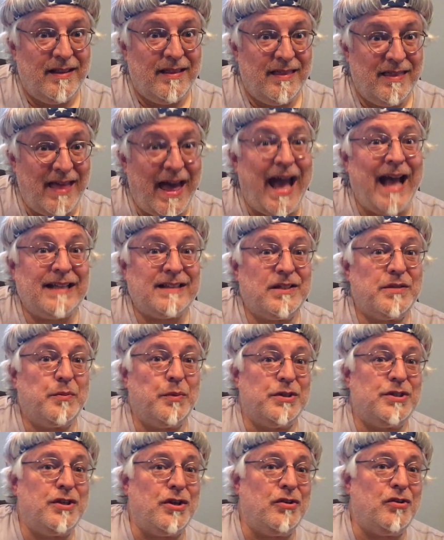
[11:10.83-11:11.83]
That's
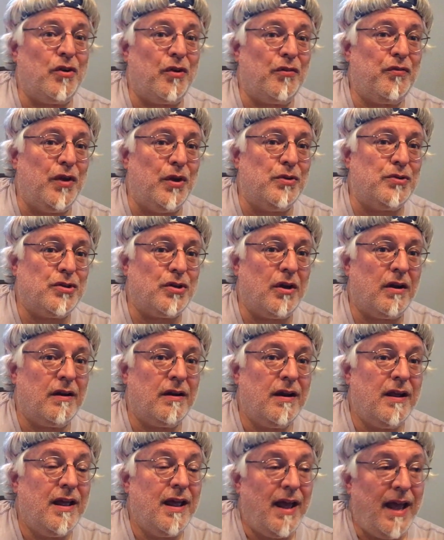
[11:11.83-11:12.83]
what's in your future.
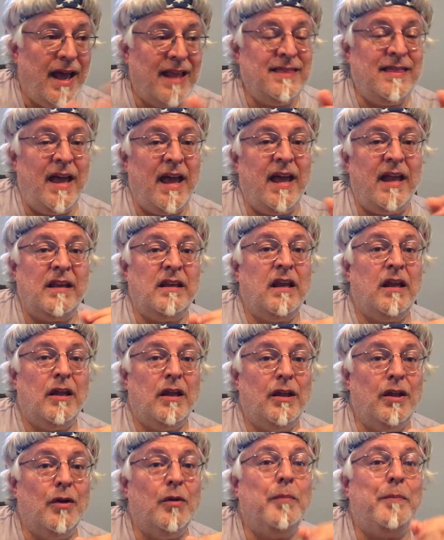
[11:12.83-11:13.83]
And then
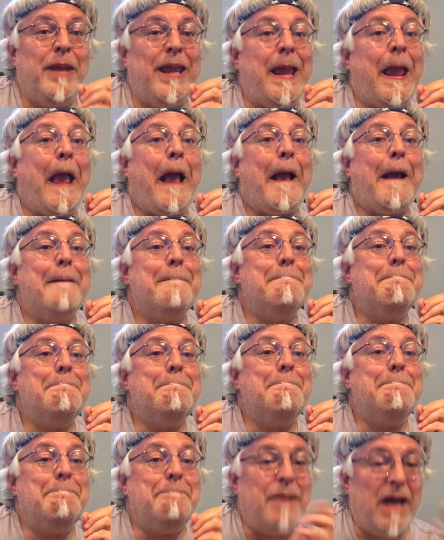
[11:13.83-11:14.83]
you'll be
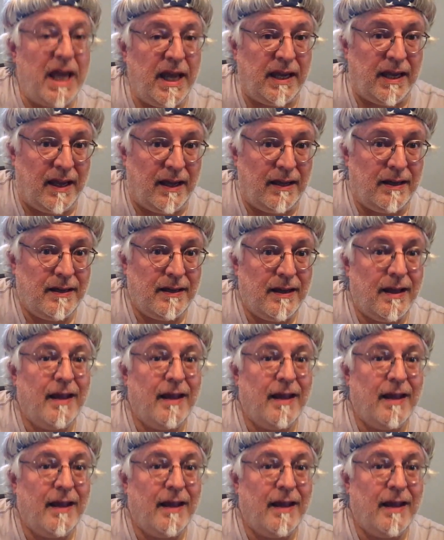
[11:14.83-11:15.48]
begging